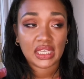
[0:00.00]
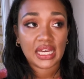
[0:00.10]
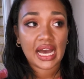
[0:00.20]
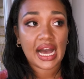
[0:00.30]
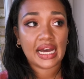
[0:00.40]

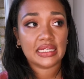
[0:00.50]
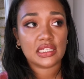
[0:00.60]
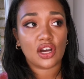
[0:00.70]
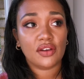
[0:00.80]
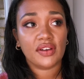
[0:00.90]
And
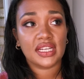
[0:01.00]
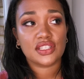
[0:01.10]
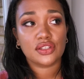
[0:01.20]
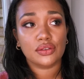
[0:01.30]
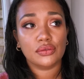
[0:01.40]
I've had
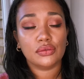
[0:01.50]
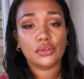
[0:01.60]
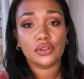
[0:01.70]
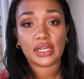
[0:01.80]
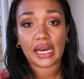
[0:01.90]
to
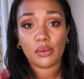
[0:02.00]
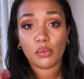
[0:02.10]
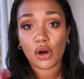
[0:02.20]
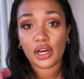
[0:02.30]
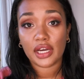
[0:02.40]
look at
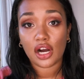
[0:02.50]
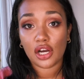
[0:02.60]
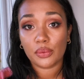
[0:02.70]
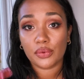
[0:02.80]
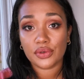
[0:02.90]
why I
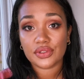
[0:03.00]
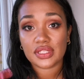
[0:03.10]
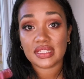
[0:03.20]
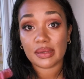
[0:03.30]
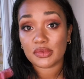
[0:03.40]
was
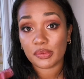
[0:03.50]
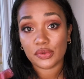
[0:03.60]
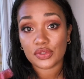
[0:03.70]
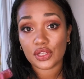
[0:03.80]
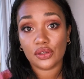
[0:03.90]
susceptible
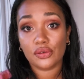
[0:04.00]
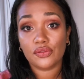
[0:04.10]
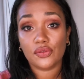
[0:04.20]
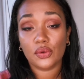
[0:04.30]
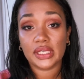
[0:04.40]
to
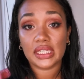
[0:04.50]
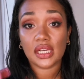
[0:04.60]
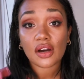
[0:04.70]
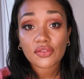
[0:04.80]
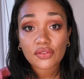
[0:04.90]
falling in
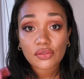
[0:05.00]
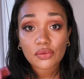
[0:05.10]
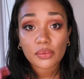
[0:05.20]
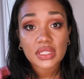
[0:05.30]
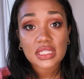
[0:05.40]
love
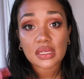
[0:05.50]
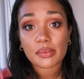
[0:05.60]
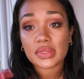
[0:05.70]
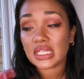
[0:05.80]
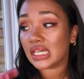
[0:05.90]
with
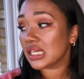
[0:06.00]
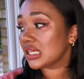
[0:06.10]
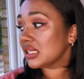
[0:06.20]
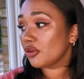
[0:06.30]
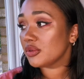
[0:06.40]
somebody
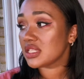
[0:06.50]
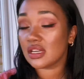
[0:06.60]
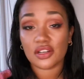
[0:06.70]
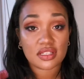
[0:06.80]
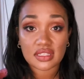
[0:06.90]
who was a
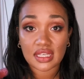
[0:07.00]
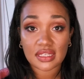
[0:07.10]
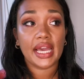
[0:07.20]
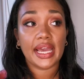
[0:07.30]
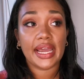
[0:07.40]
narcissist.
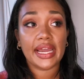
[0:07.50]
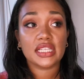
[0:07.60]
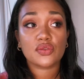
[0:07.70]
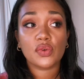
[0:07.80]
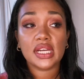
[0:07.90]

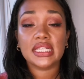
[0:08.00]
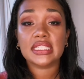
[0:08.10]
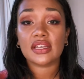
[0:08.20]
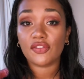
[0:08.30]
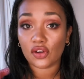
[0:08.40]
It's really
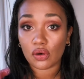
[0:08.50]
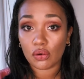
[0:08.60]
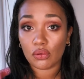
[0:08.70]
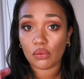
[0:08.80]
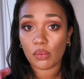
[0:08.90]

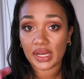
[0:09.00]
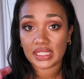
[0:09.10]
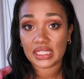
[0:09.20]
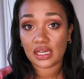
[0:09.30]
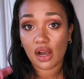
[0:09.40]
difficult
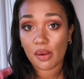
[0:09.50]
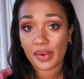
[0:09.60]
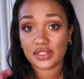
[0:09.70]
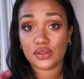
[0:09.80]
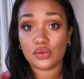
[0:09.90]
waking up
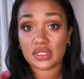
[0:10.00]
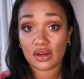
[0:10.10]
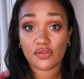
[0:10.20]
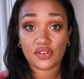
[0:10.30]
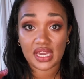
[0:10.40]
as
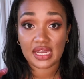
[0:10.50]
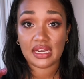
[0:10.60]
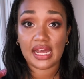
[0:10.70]
yourself again and